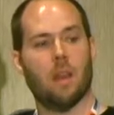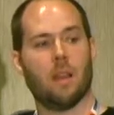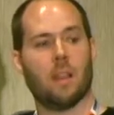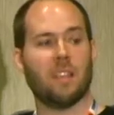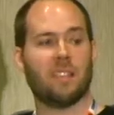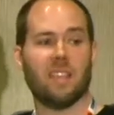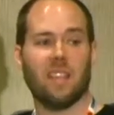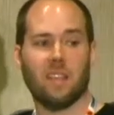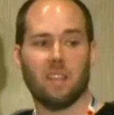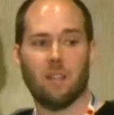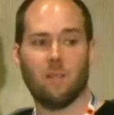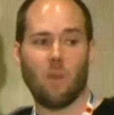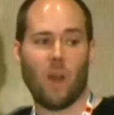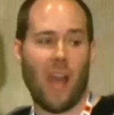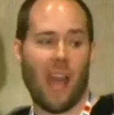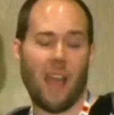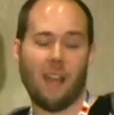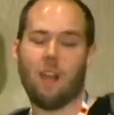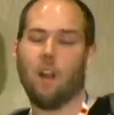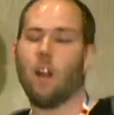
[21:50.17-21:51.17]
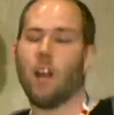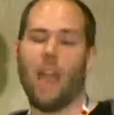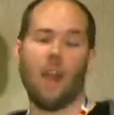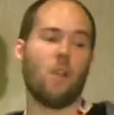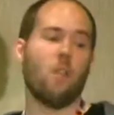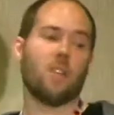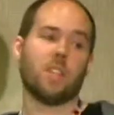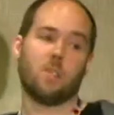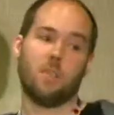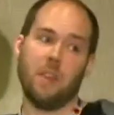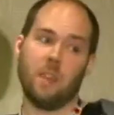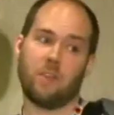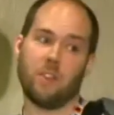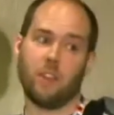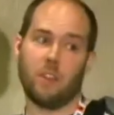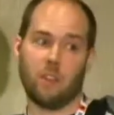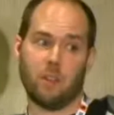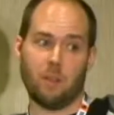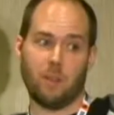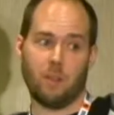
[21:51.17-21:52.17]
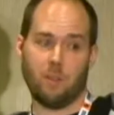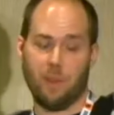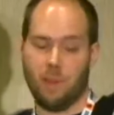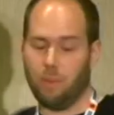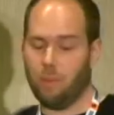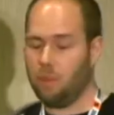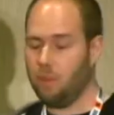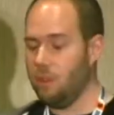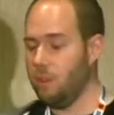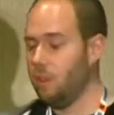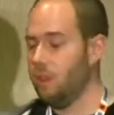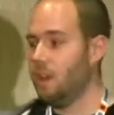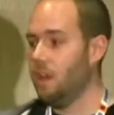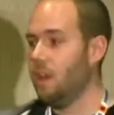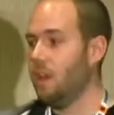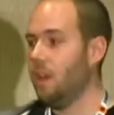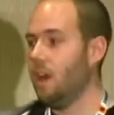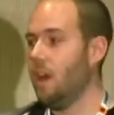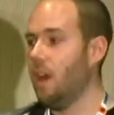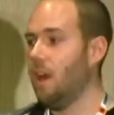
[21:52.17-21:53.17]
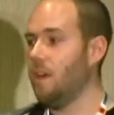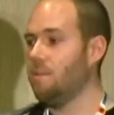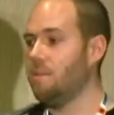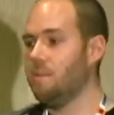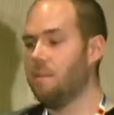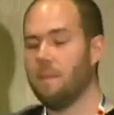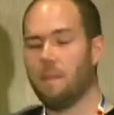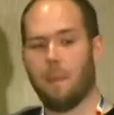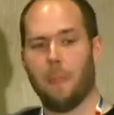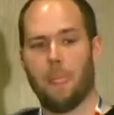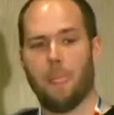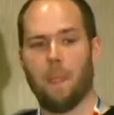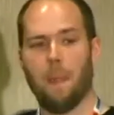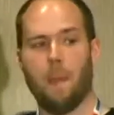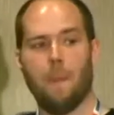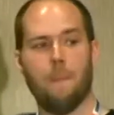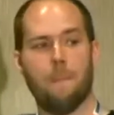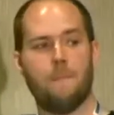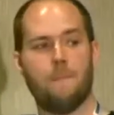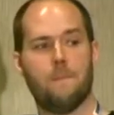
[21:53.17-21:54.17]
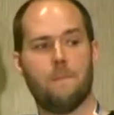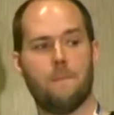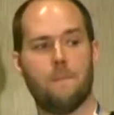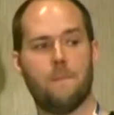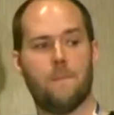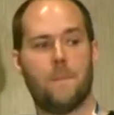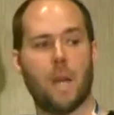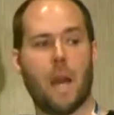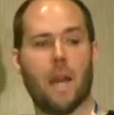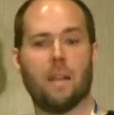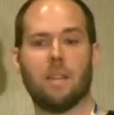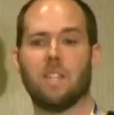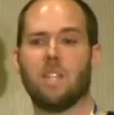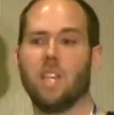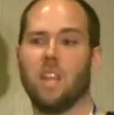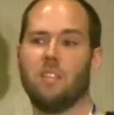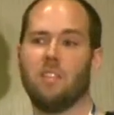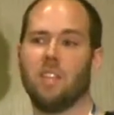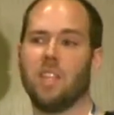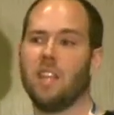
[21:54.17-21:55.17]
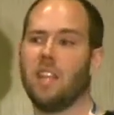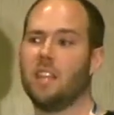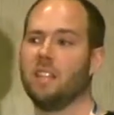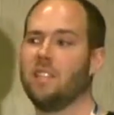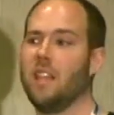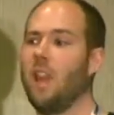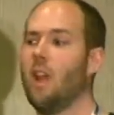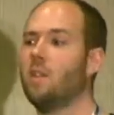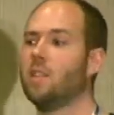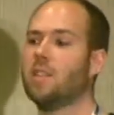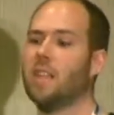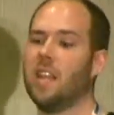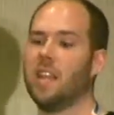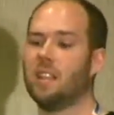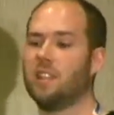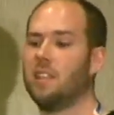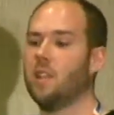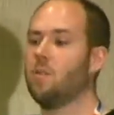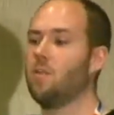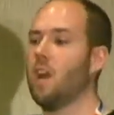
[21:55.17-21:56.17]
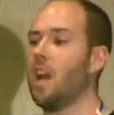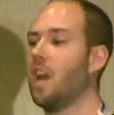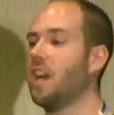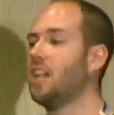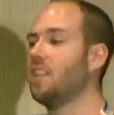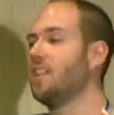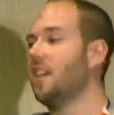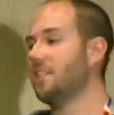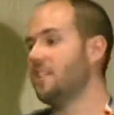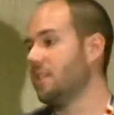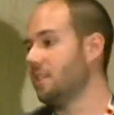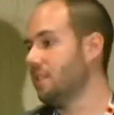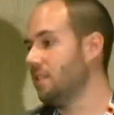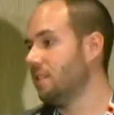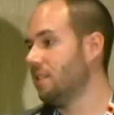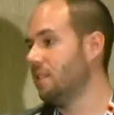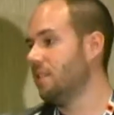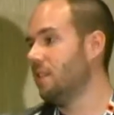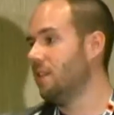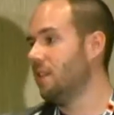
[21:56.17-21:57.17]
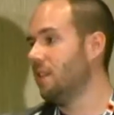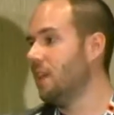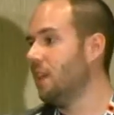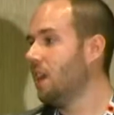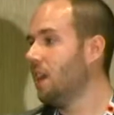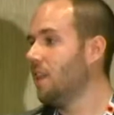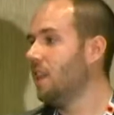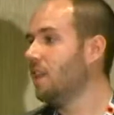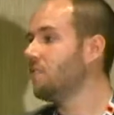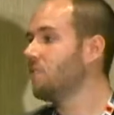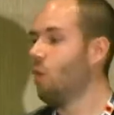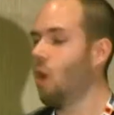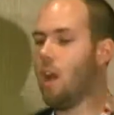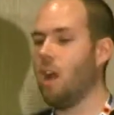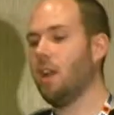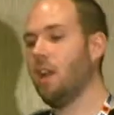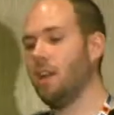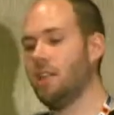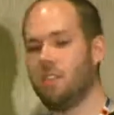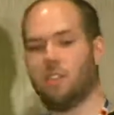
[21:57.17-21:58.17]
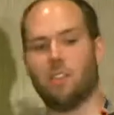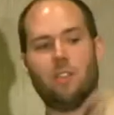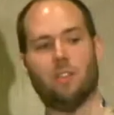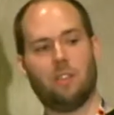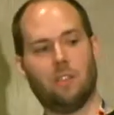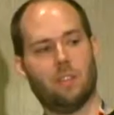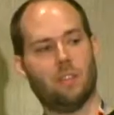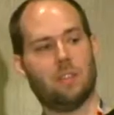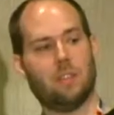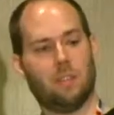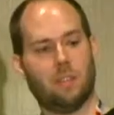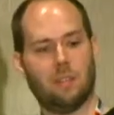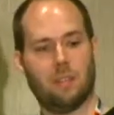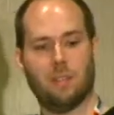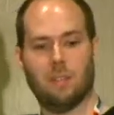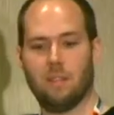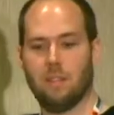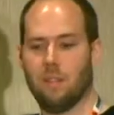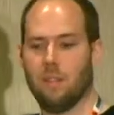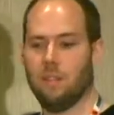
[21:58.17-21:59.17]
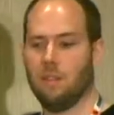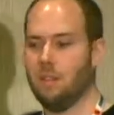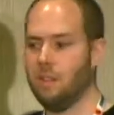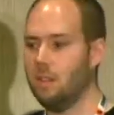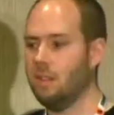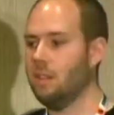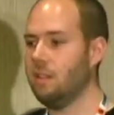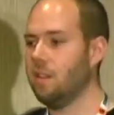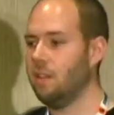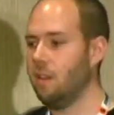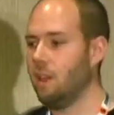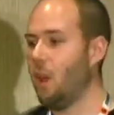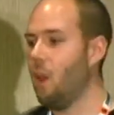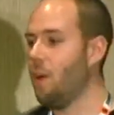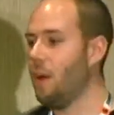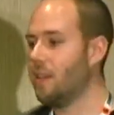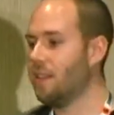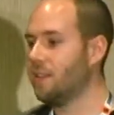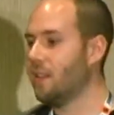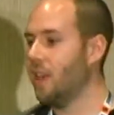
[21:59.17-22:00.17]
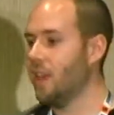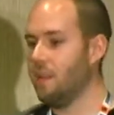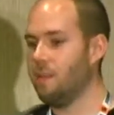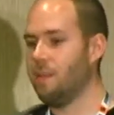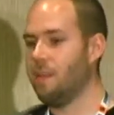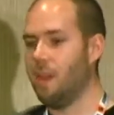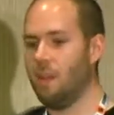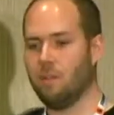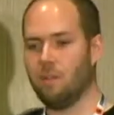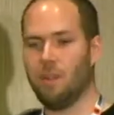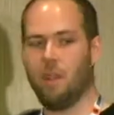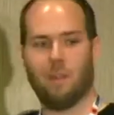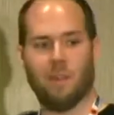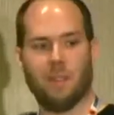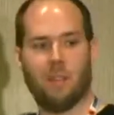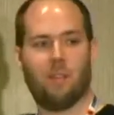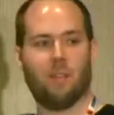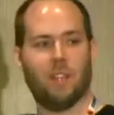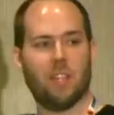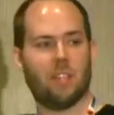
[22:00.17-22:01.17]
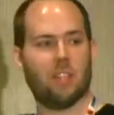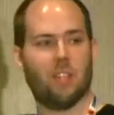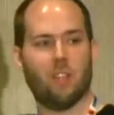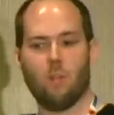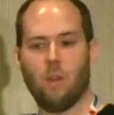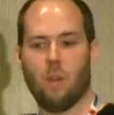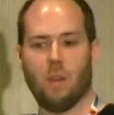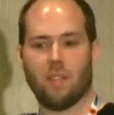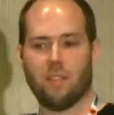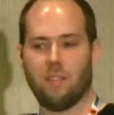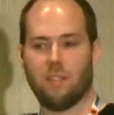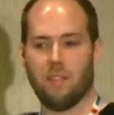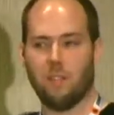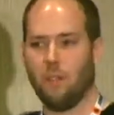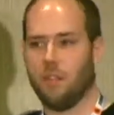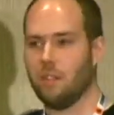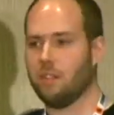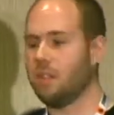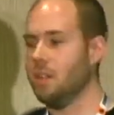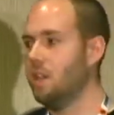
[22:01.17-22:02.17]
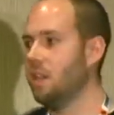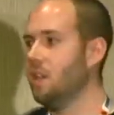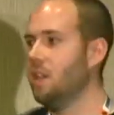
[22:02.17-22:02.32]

Because it, well, I, okay, I don't want to speak for your, your people. Um, but generally they say, oh, it's legacy and we're not going to touch it. And that's wrong. I just showed you. It's, the OS came out. I mean, they release a new OS every two years.